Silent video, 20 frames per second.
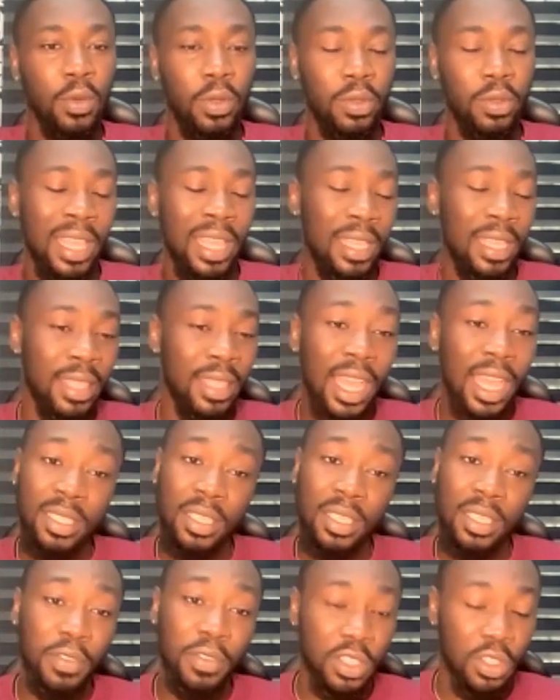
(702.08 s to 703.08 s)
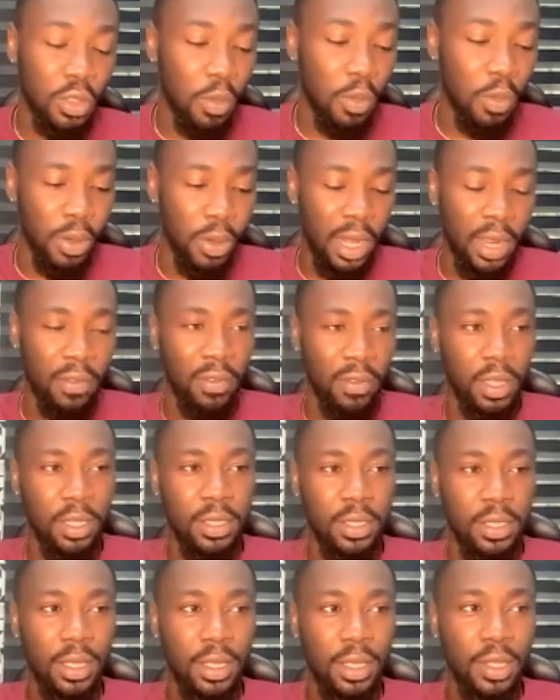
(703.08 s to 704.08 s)
Like that's if it's not private.
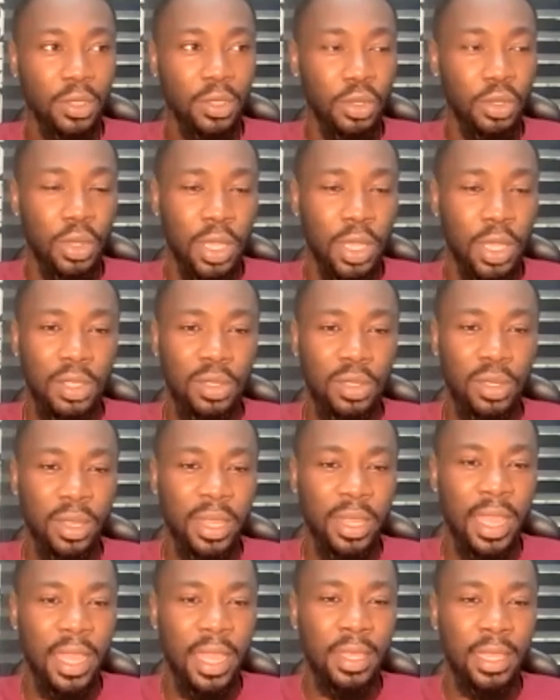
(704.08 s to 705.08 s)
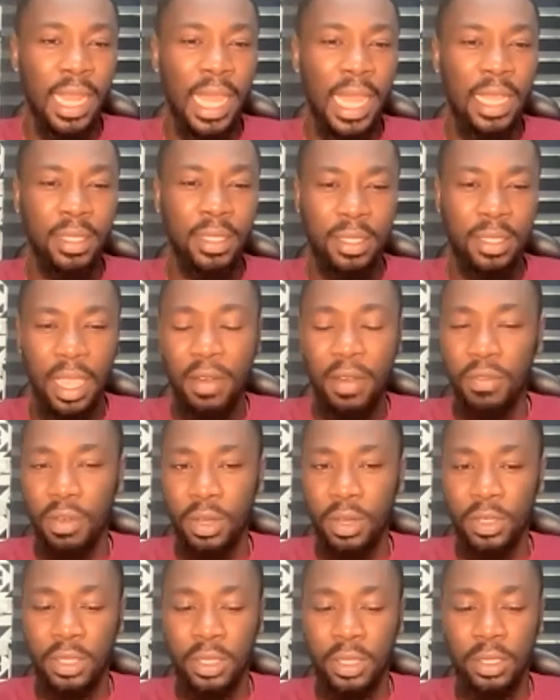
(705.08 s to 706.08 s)
So you get to learn like
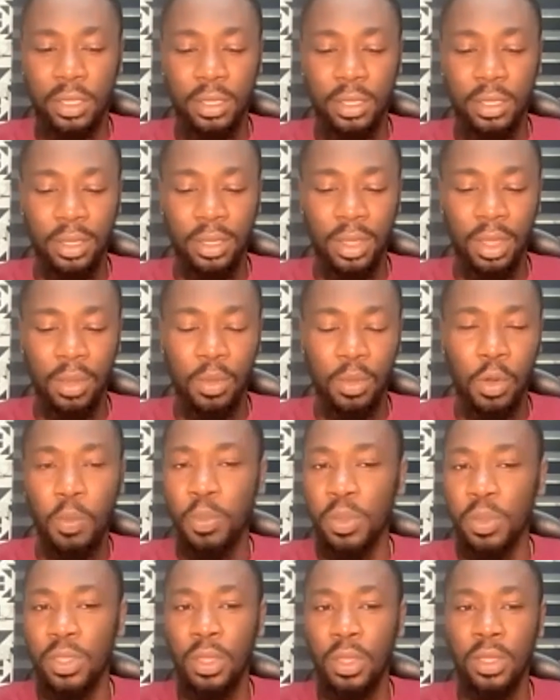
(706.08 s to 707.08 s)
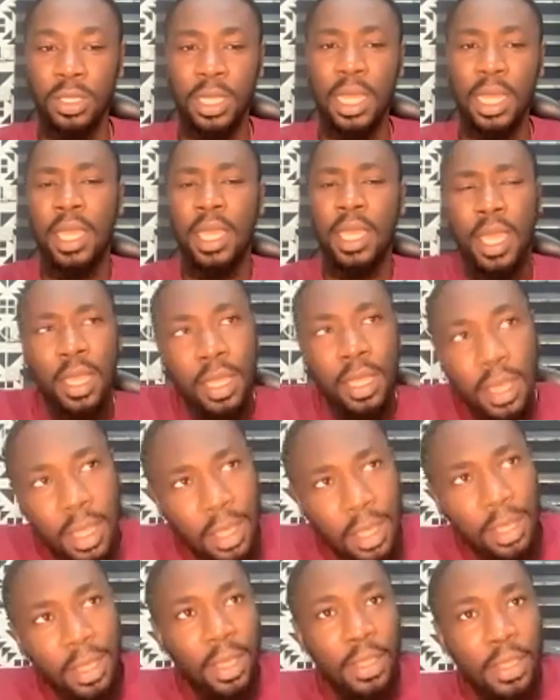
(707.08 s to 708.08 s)
diverse opinions. Like, hey,
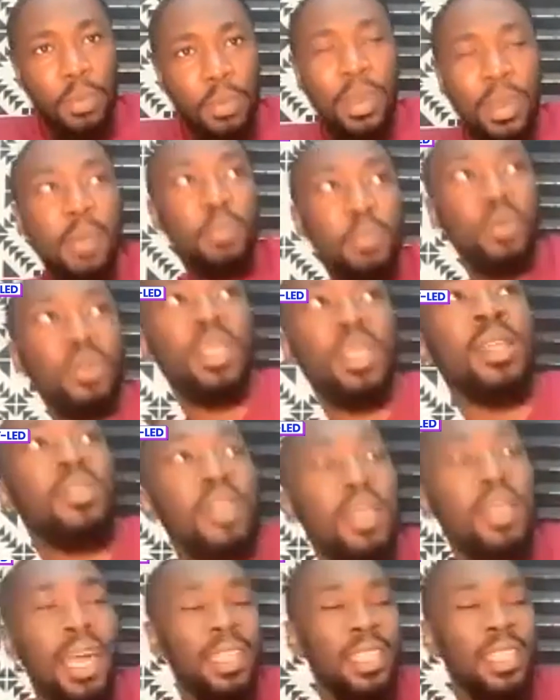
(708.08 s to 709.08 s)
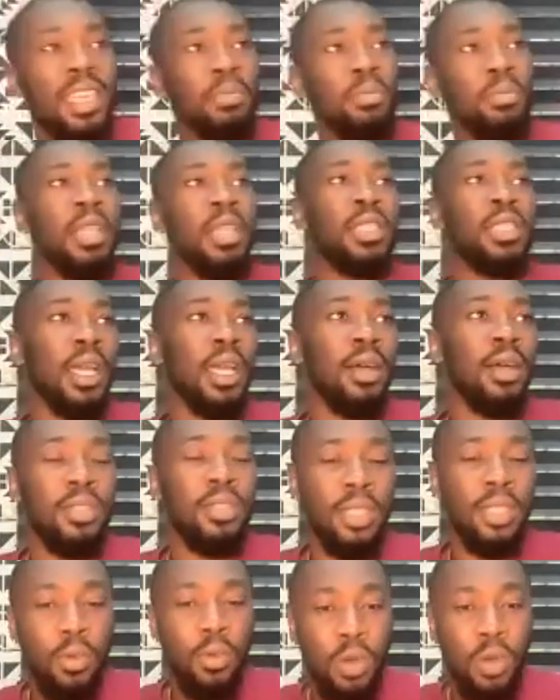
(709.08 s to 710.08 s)
you might put an image out,
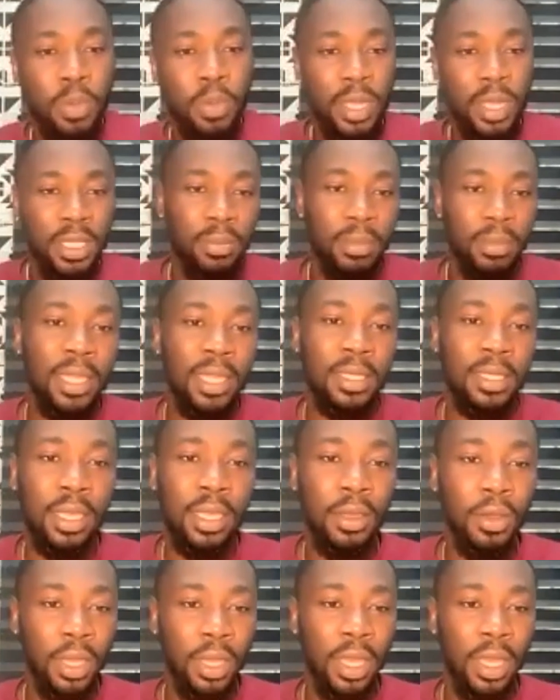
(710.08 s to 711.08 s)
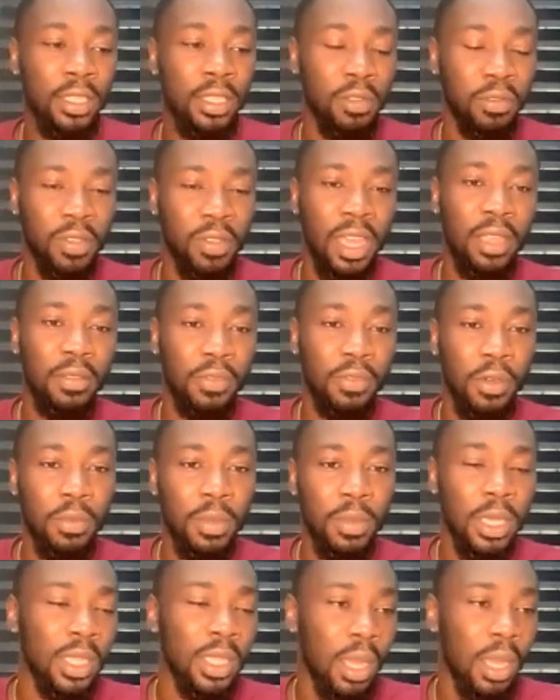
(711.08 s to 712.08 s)
and one person might say, okay, it's fine for
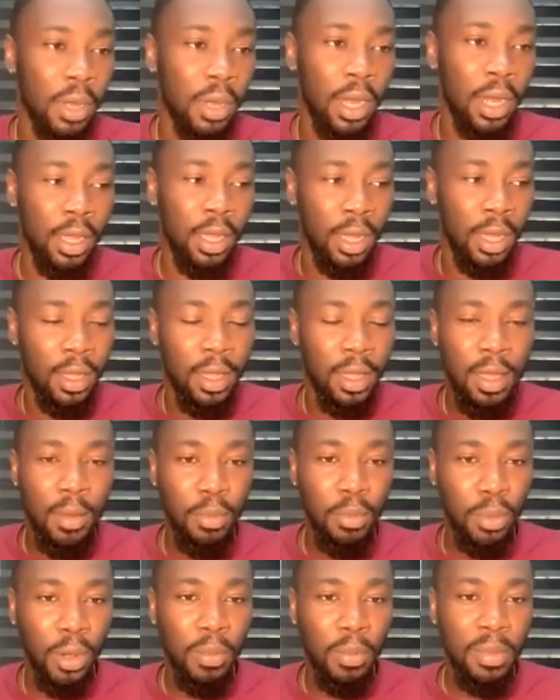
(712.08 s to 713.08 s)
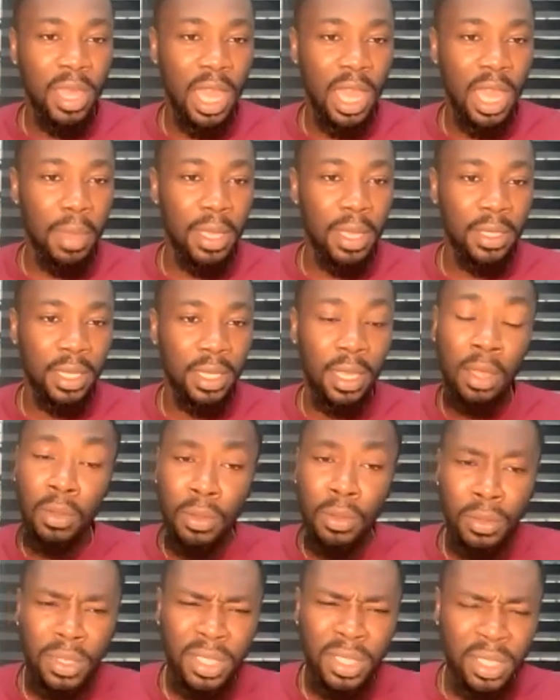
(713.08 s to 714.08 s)
me in America. But me, I might say that,
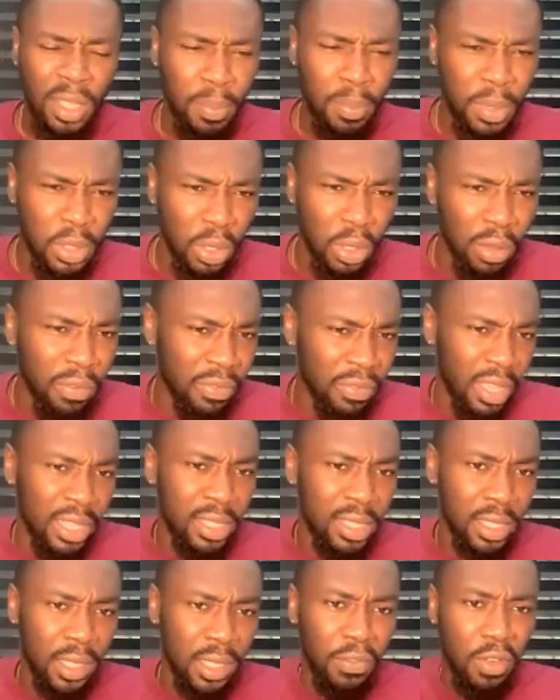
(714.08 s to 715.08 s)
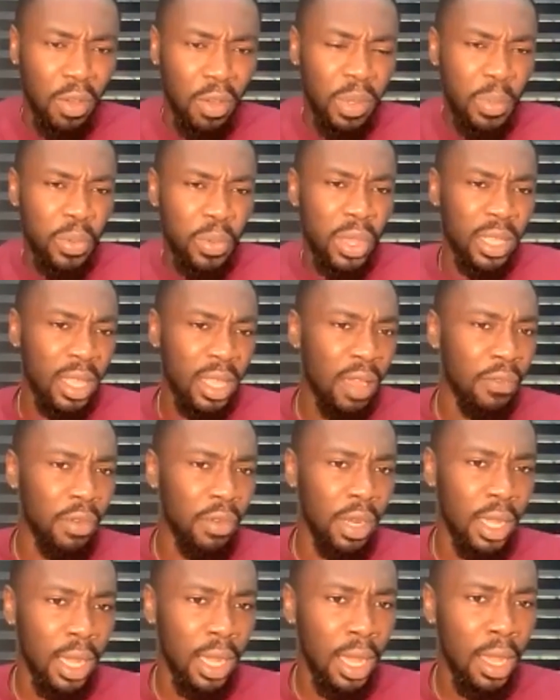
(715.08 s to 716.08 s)
oh, this is a bit offensive for people in
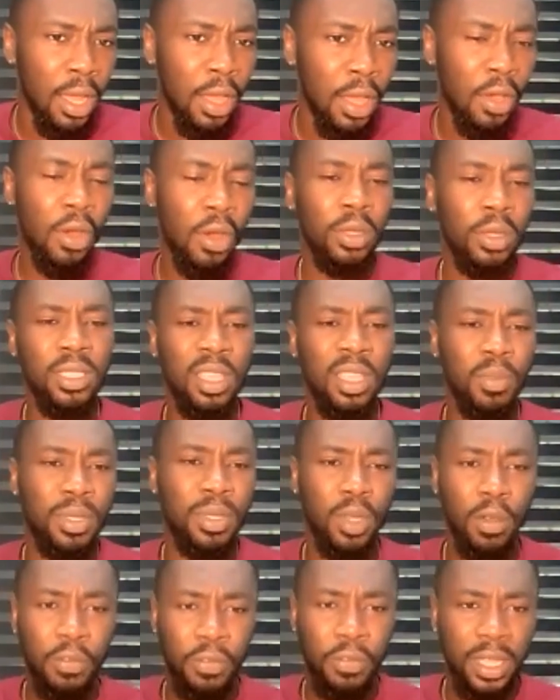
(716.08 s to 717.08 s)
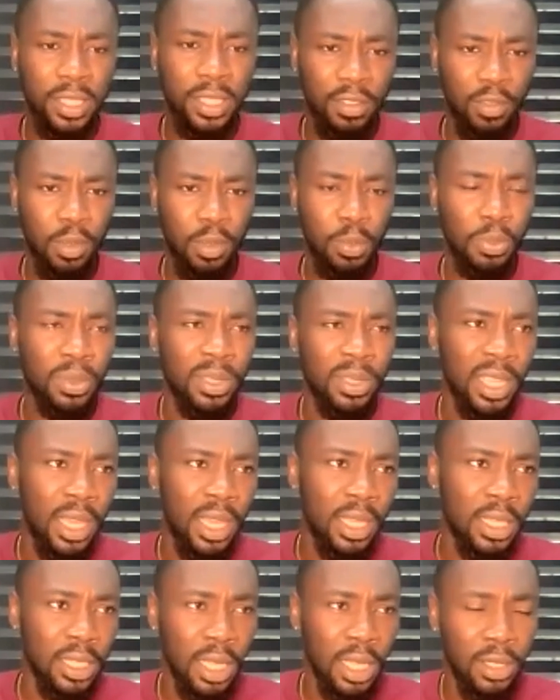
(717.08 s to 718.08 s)
Africa, or this is a bit offensive for people in
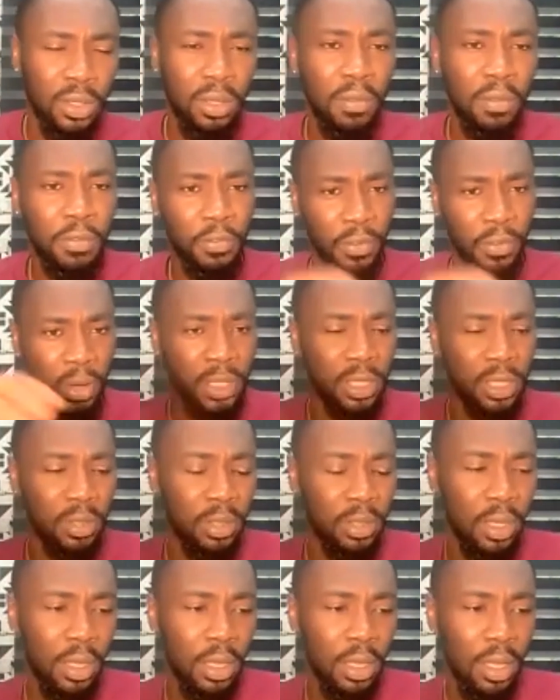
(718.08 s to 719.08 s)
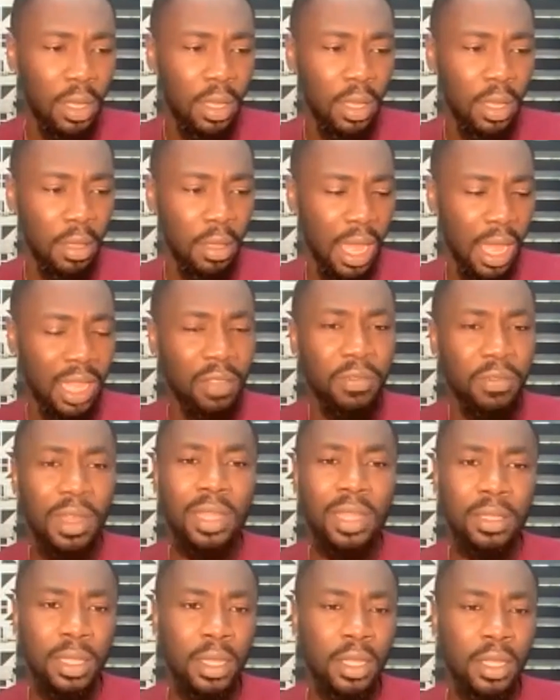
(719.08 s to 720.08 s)
Asia. So the first
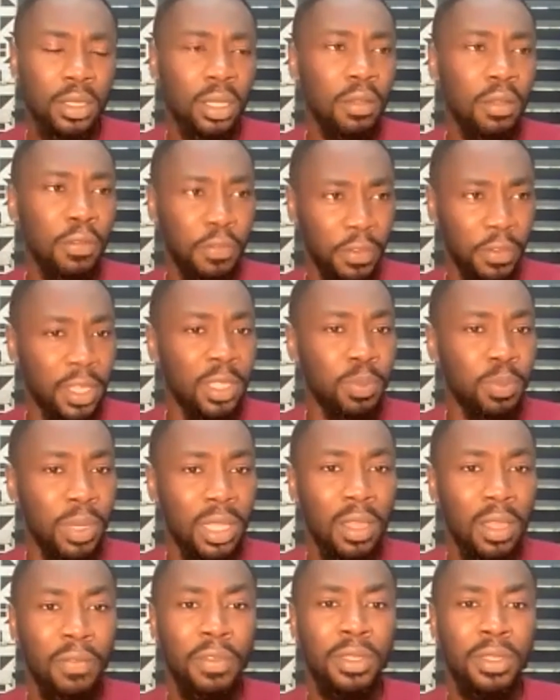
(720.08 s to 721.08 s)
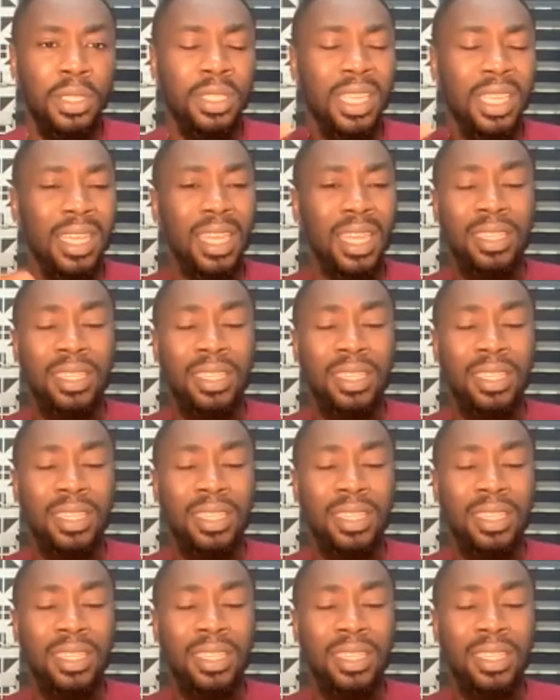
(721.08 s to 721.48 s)
advantage or the first benefit is like a